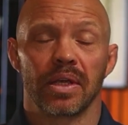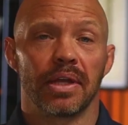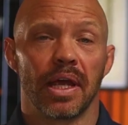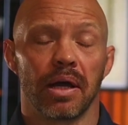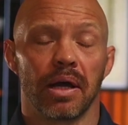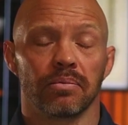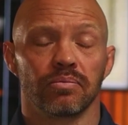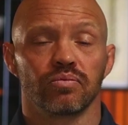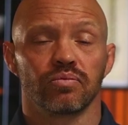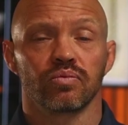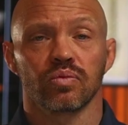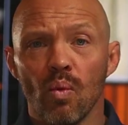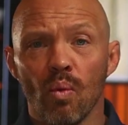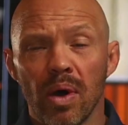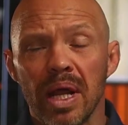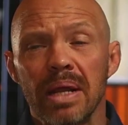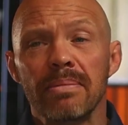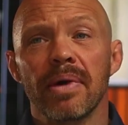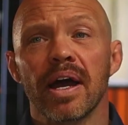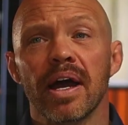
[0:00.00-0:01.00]
Now,
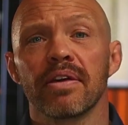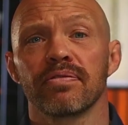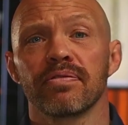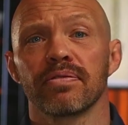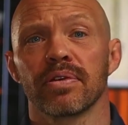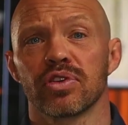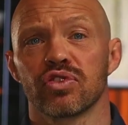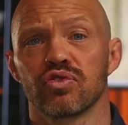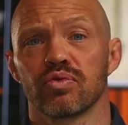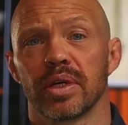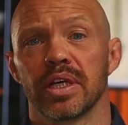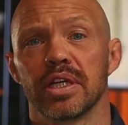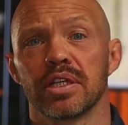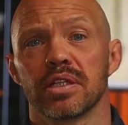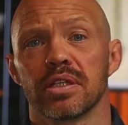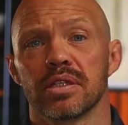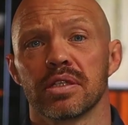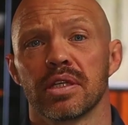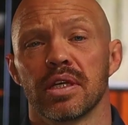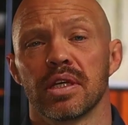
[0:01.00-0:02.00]
one of my
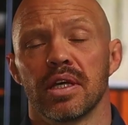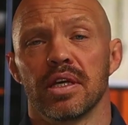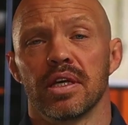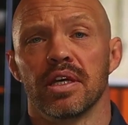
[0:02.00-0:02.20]
frustrations